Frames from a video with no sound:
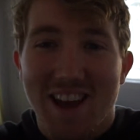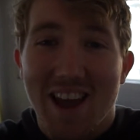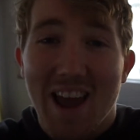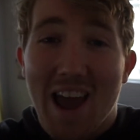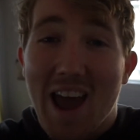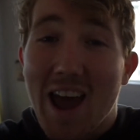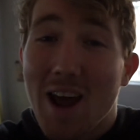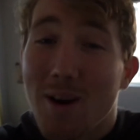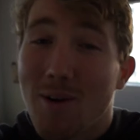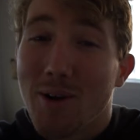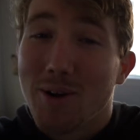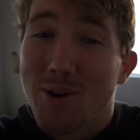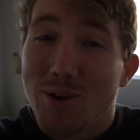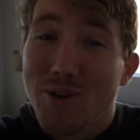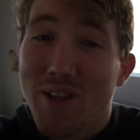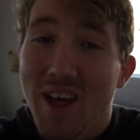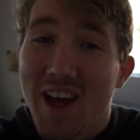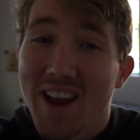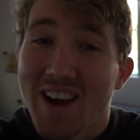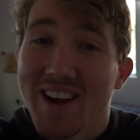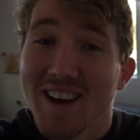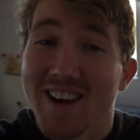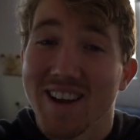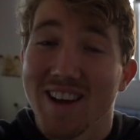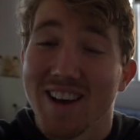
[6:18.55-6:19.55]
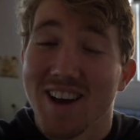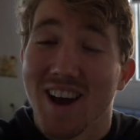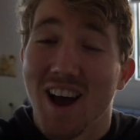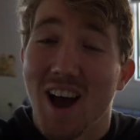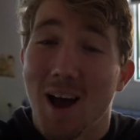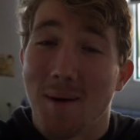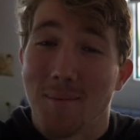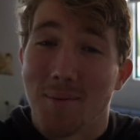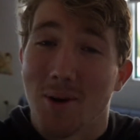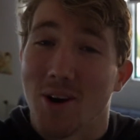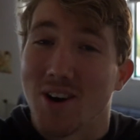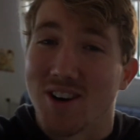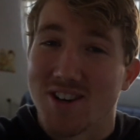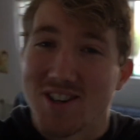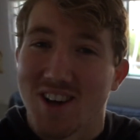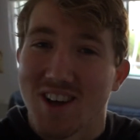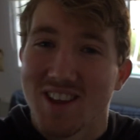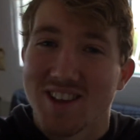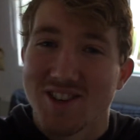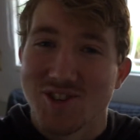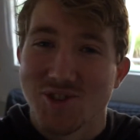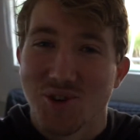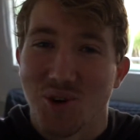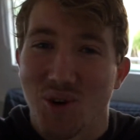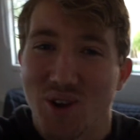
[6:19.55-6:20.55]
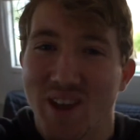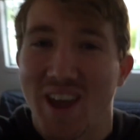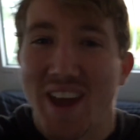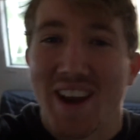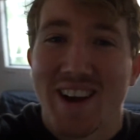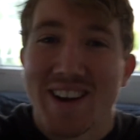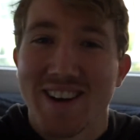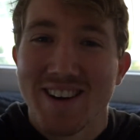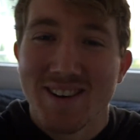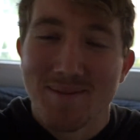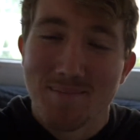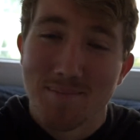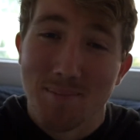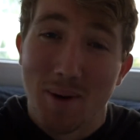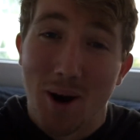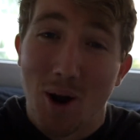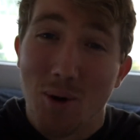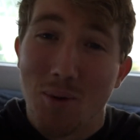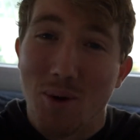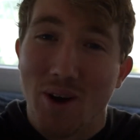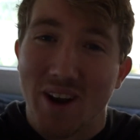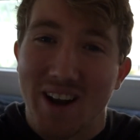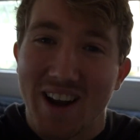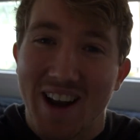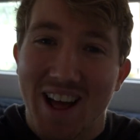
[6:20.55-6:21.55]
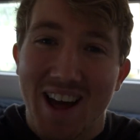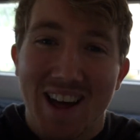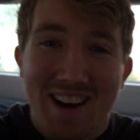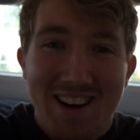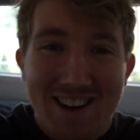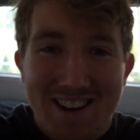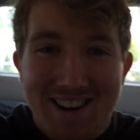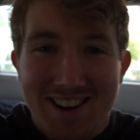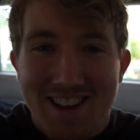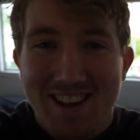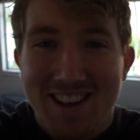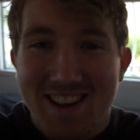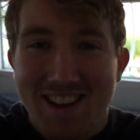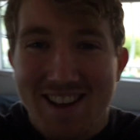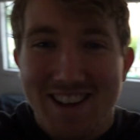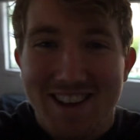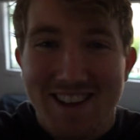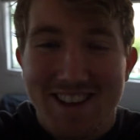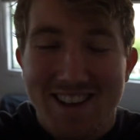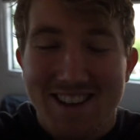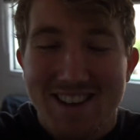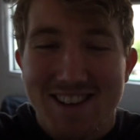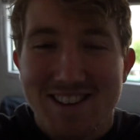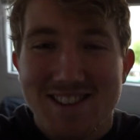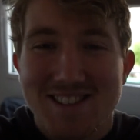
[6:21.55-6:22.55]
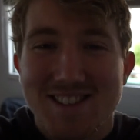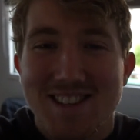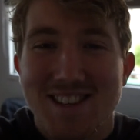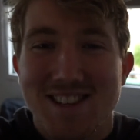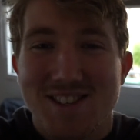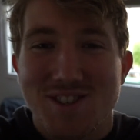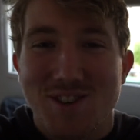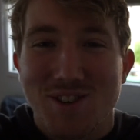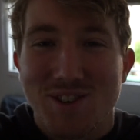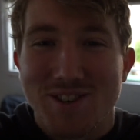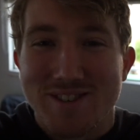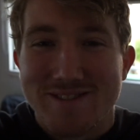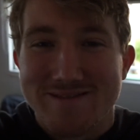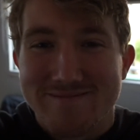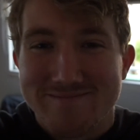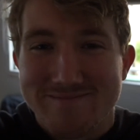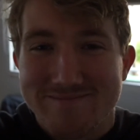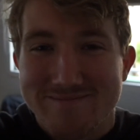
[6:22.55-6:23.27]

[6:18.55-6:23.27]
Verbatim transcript: How do I do that? I'm not entirely sure yet, but I'll work it out. See you soon.